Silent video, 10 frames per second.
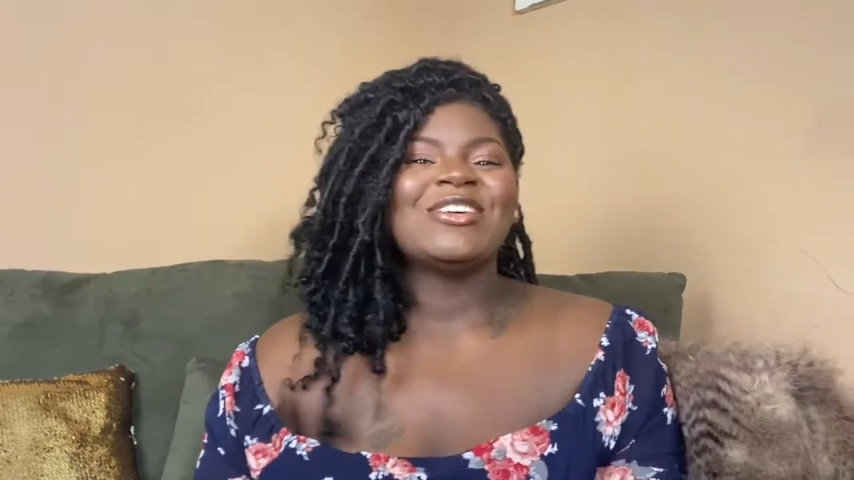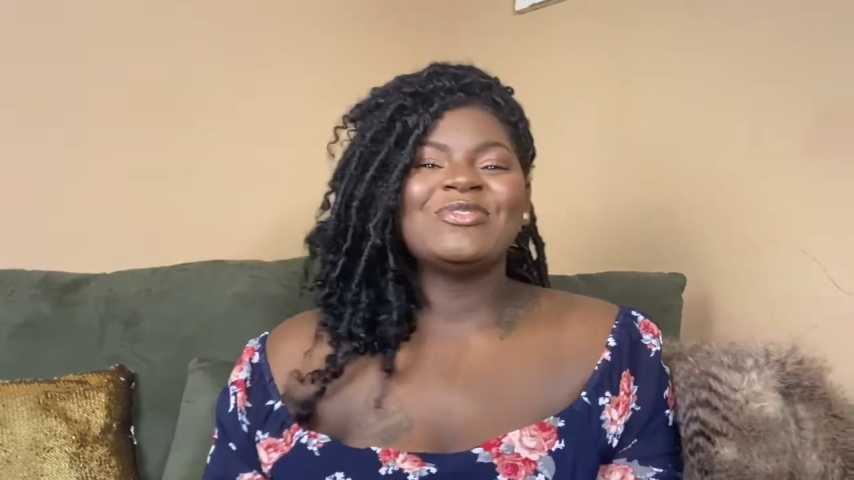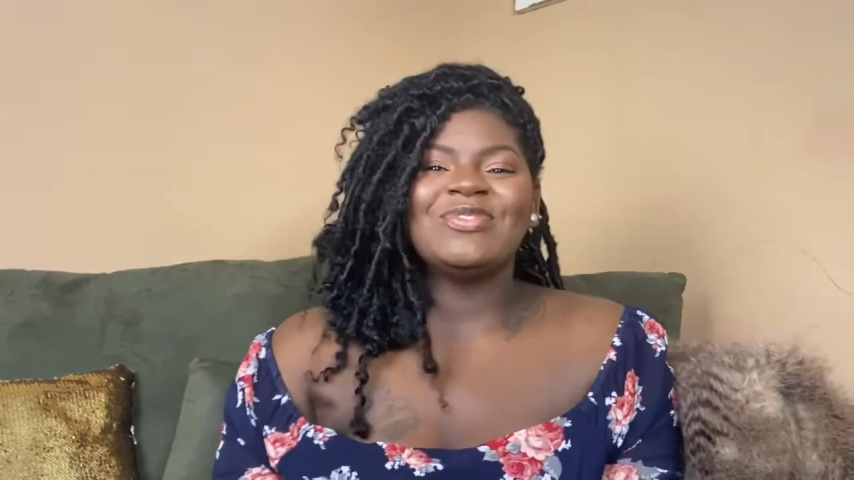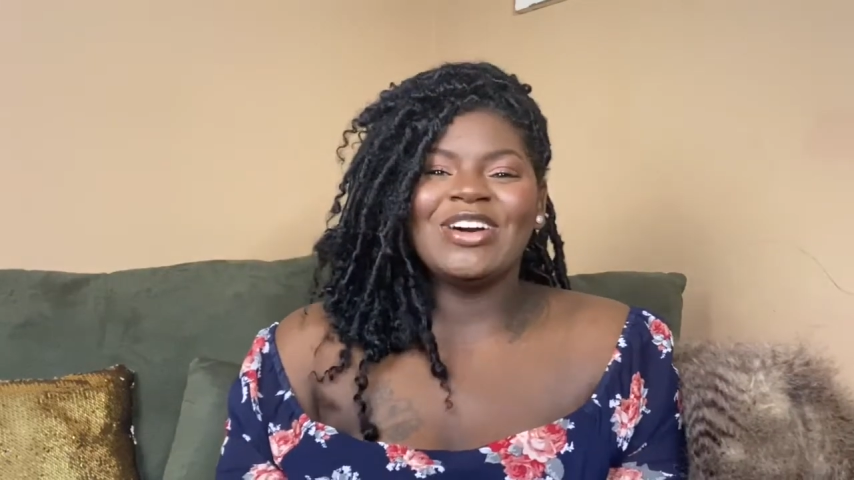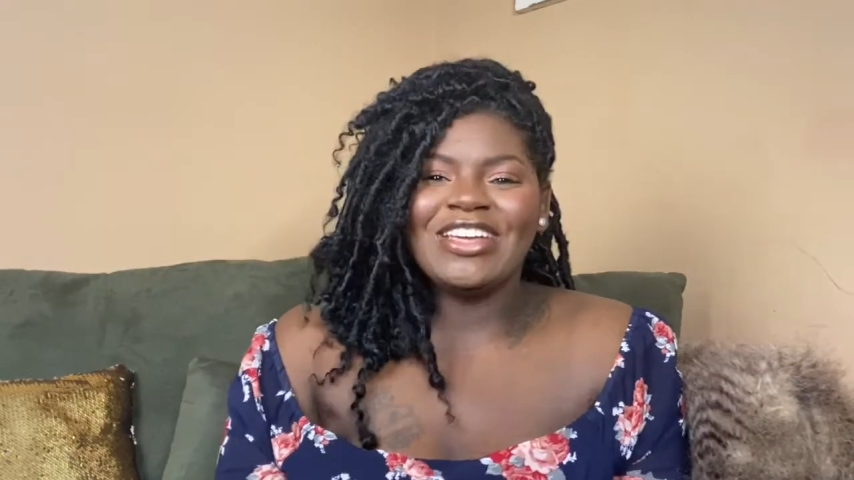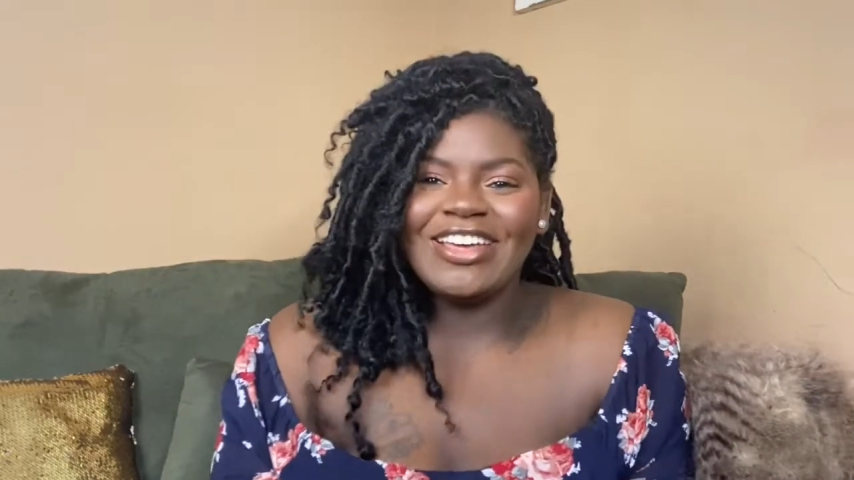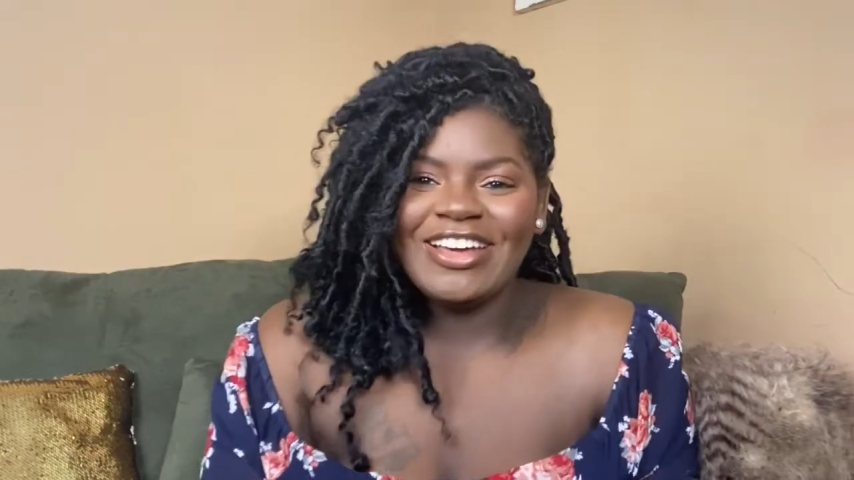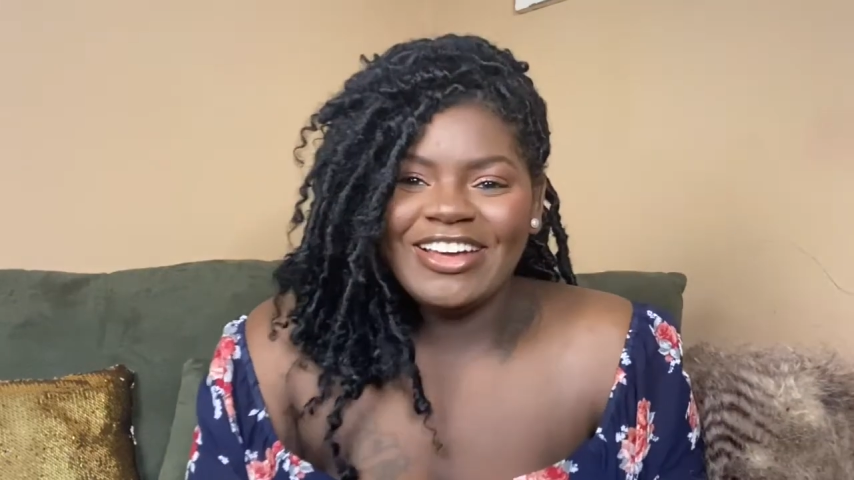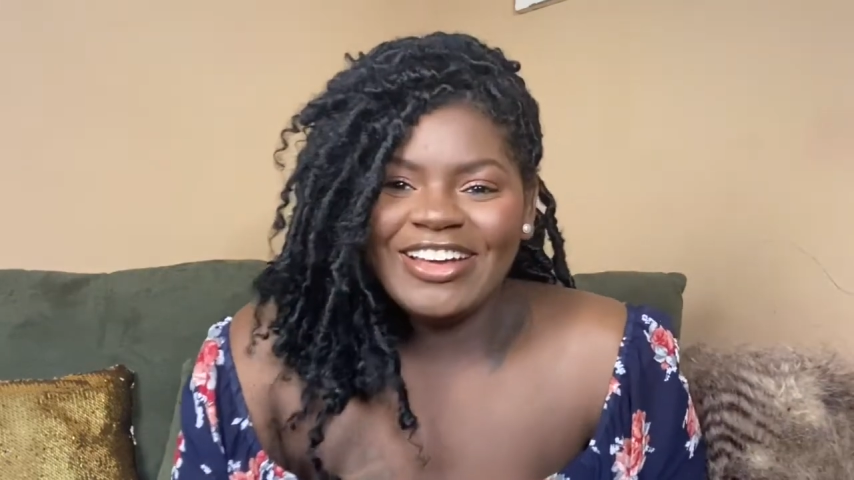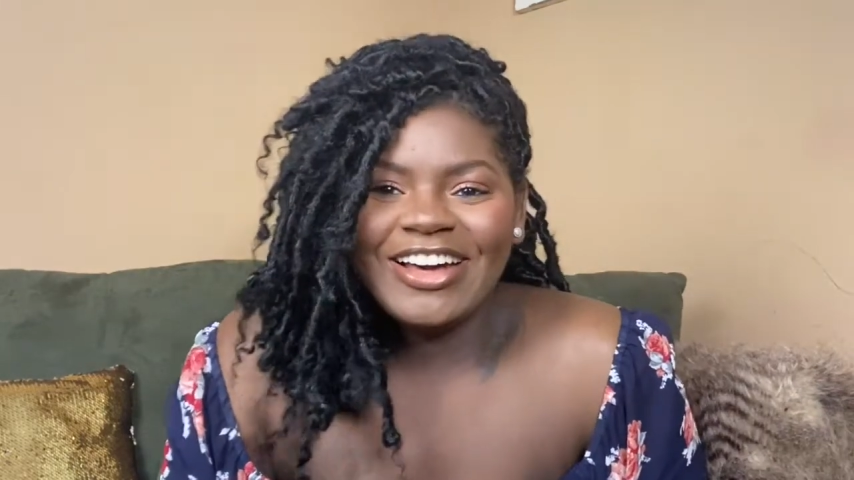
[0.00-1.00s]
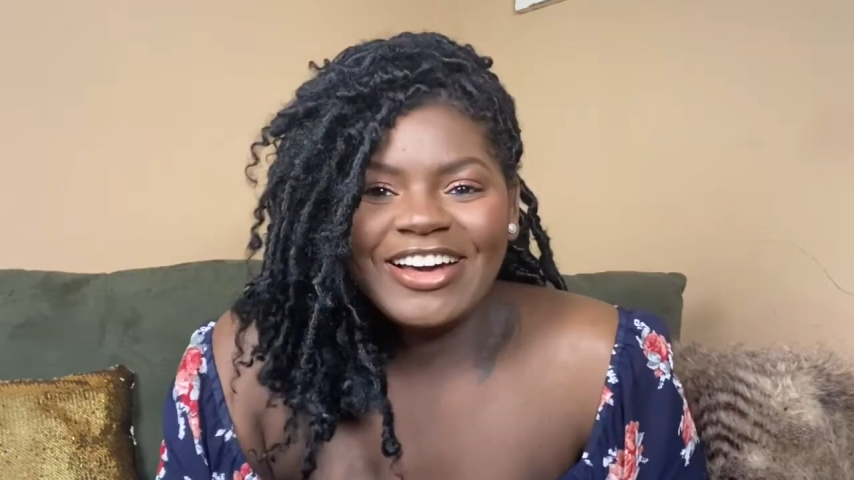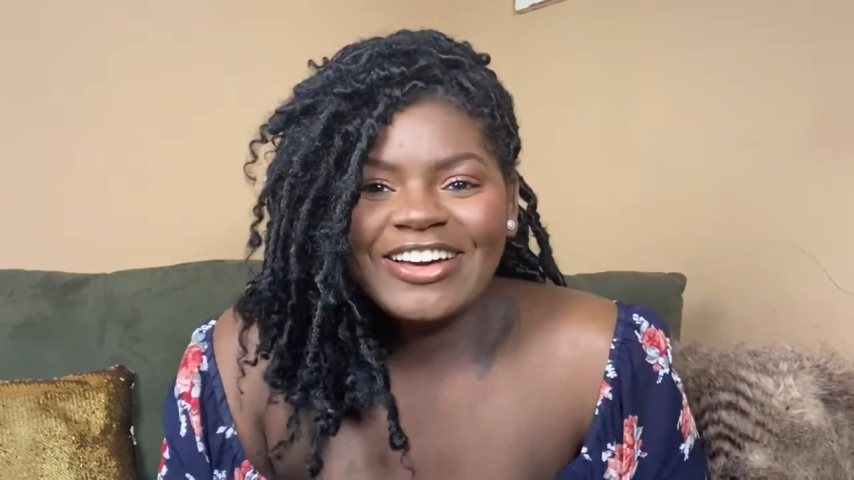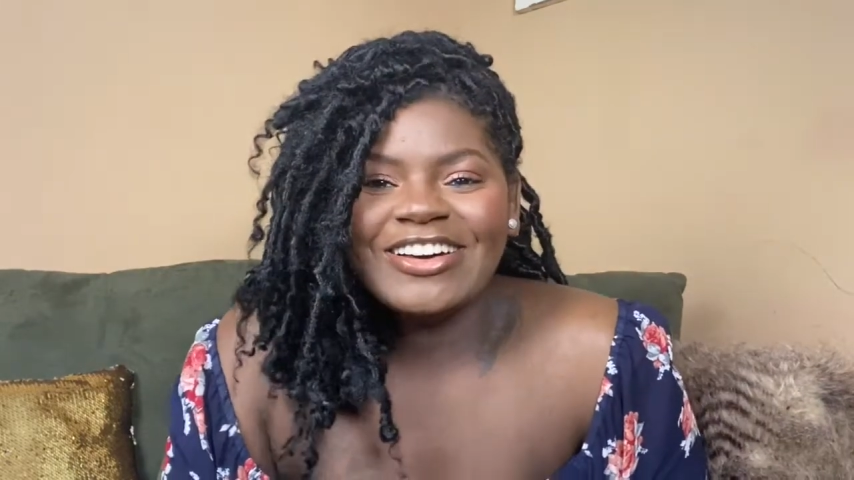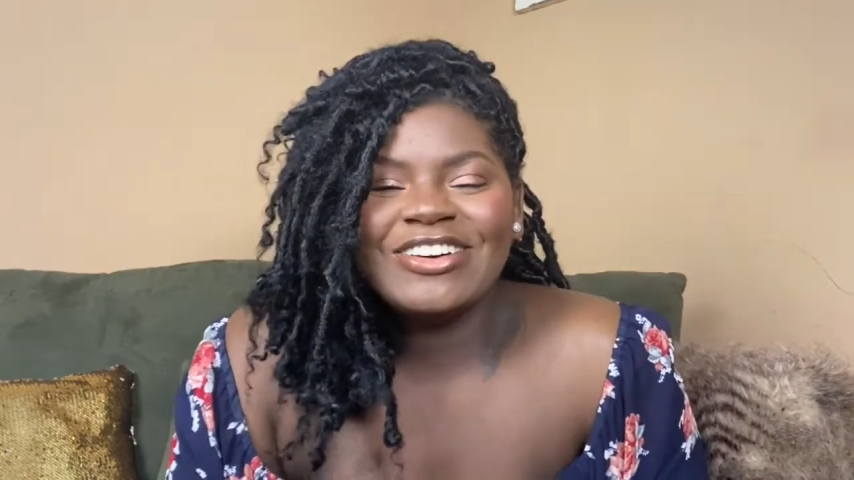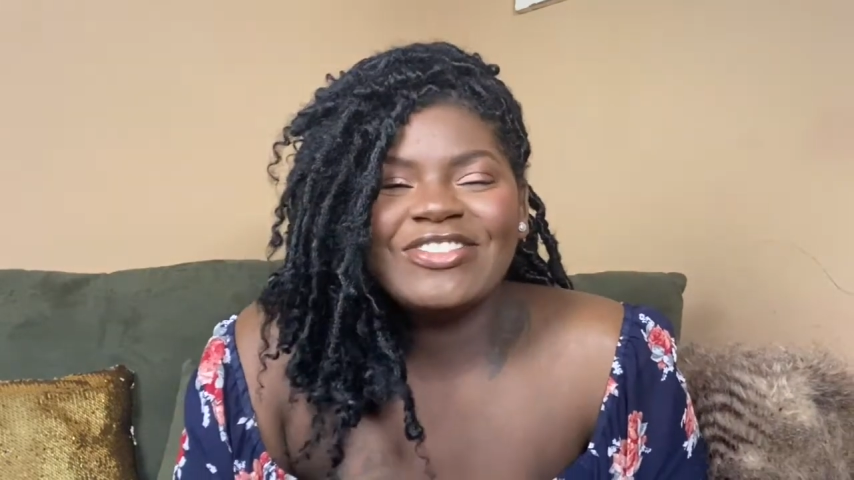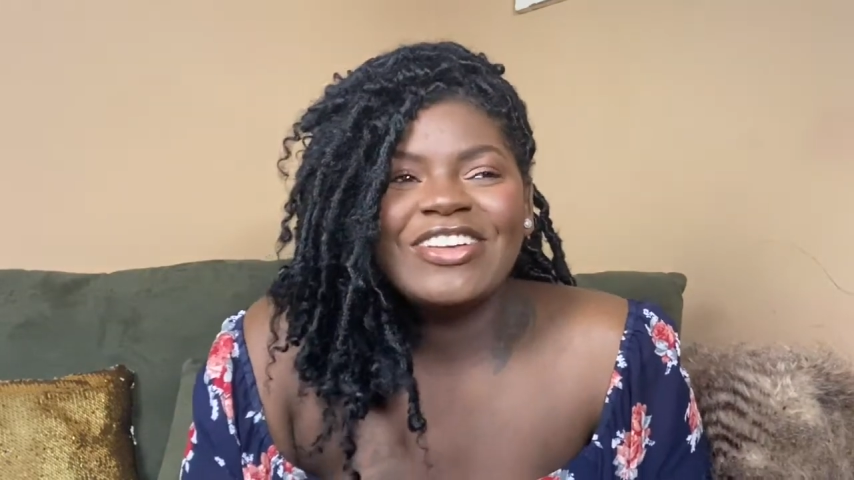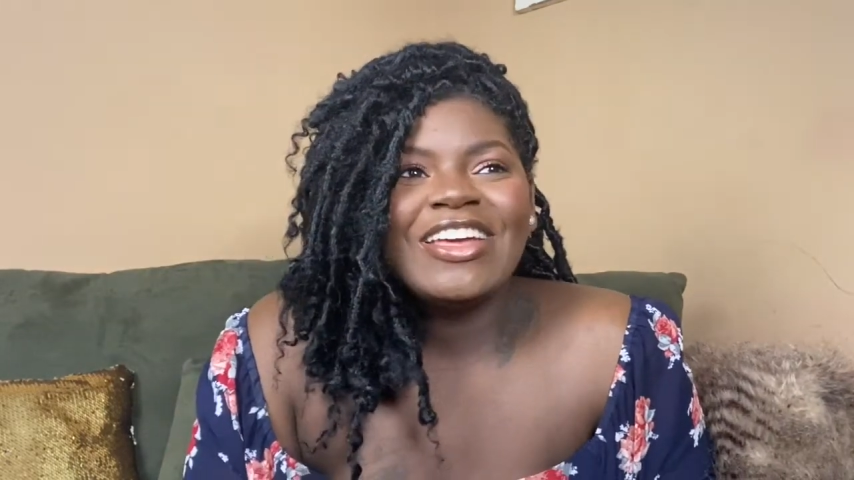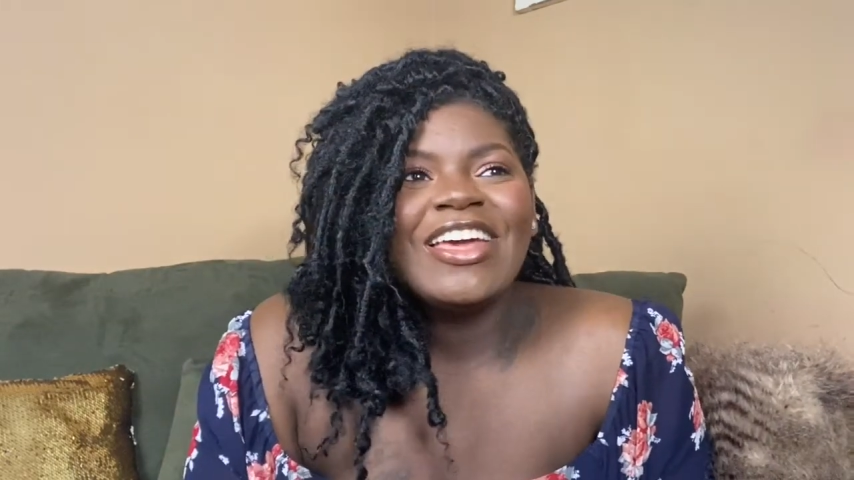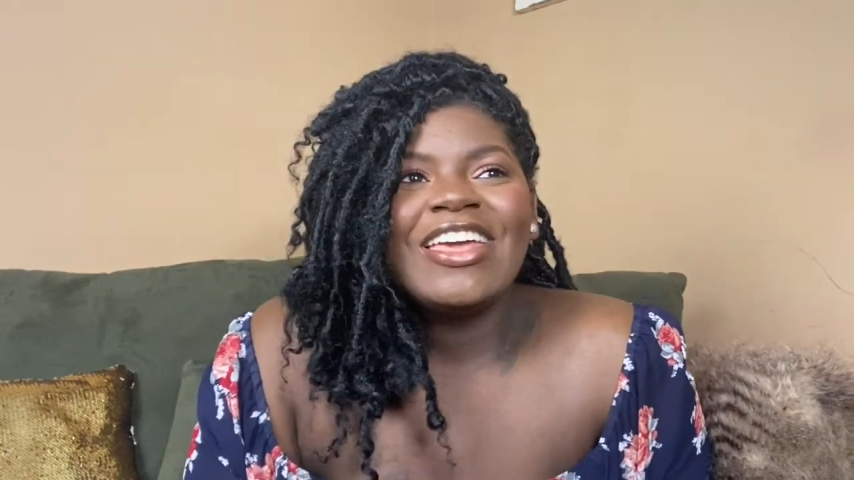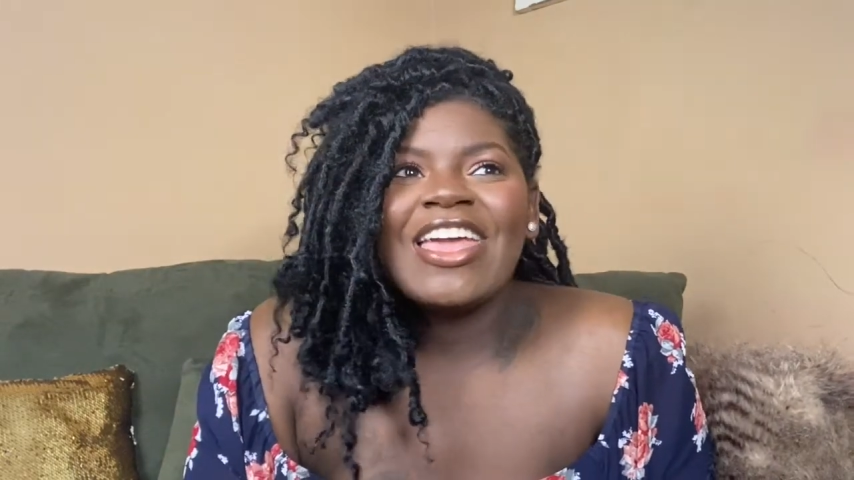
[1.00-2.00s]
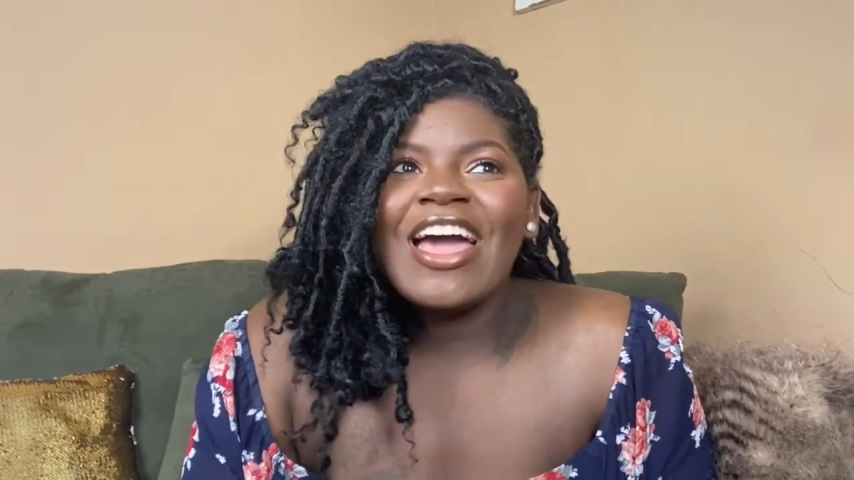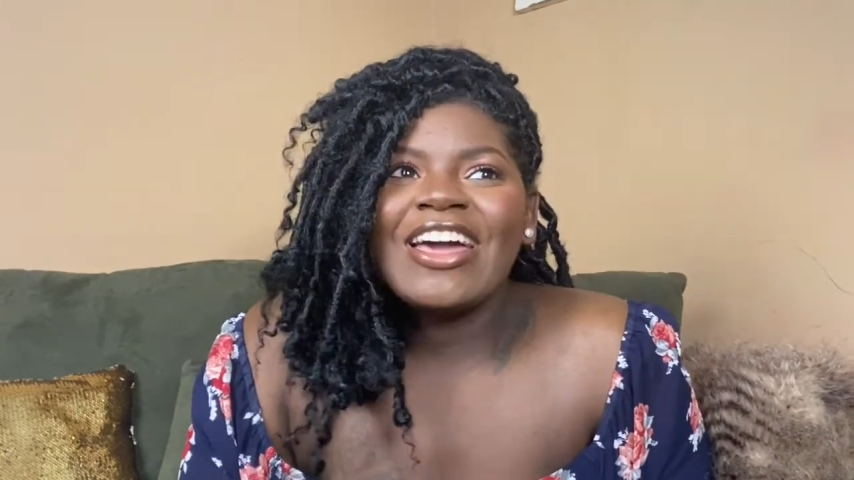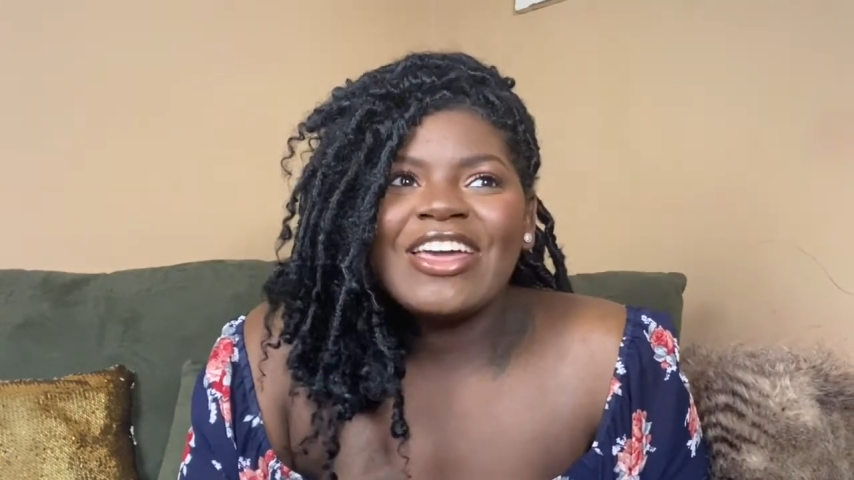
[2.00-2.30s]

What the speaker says: But yeah,